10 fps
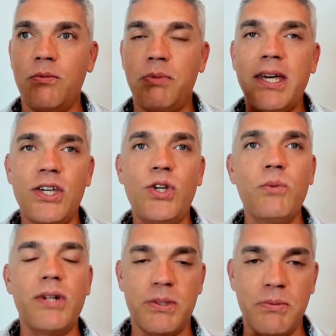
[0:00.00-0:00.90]
being
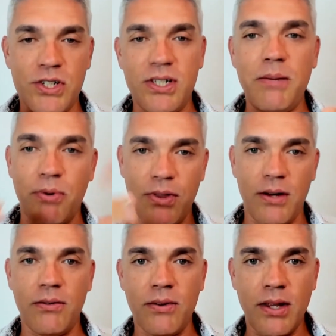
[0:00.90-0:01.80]
human is much deeper
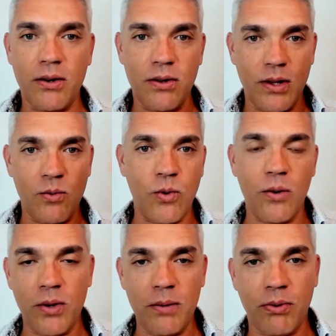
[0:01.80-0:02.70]
than
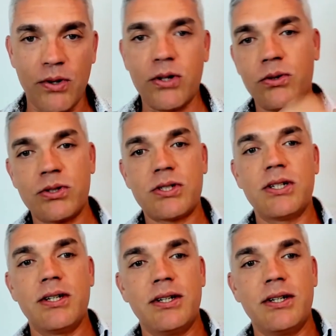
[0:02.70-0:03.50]
what we produce.